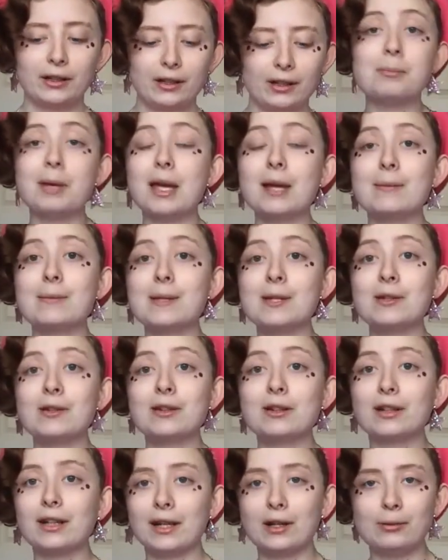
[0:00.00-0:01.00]
Maybe
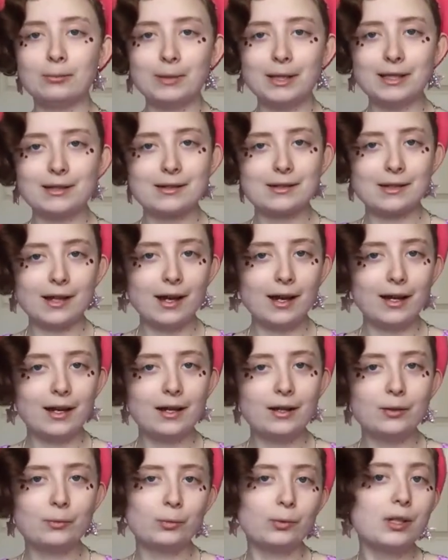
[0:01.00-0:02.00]
you could help me
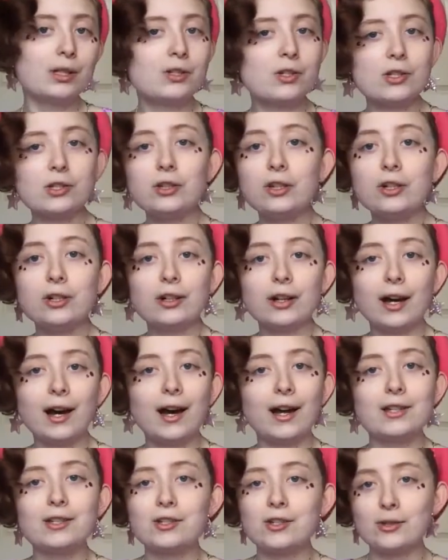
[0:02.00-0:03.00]
decide which look
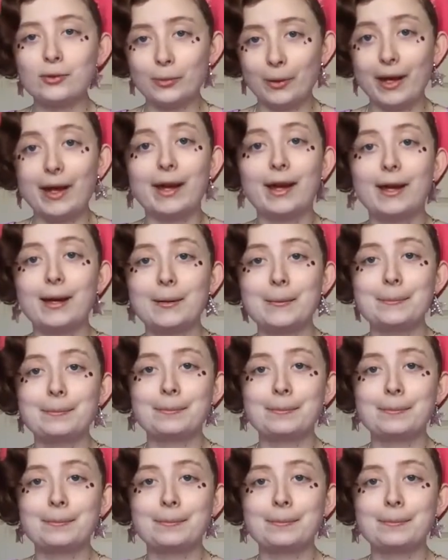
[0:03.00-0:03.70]
I should wear.